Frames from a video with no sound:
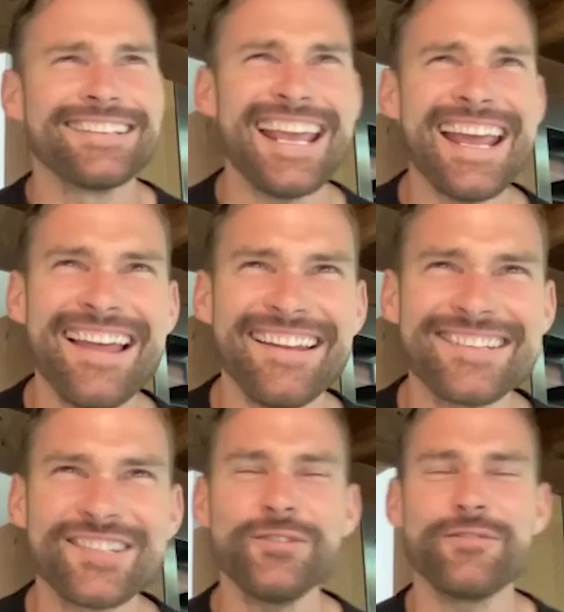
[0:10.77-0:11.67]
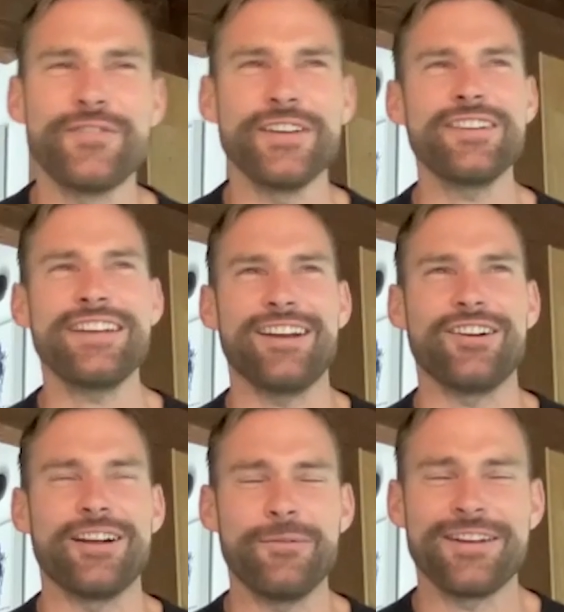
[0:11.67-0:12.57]
Yeah, let's do a villain
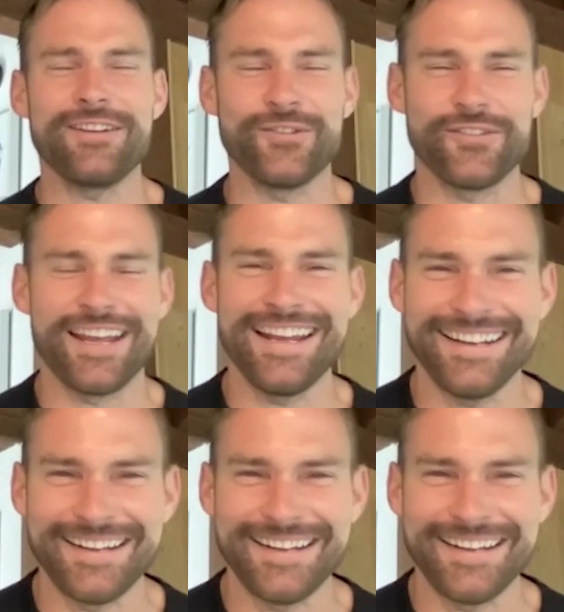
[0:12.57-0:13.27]
era. I want to do that.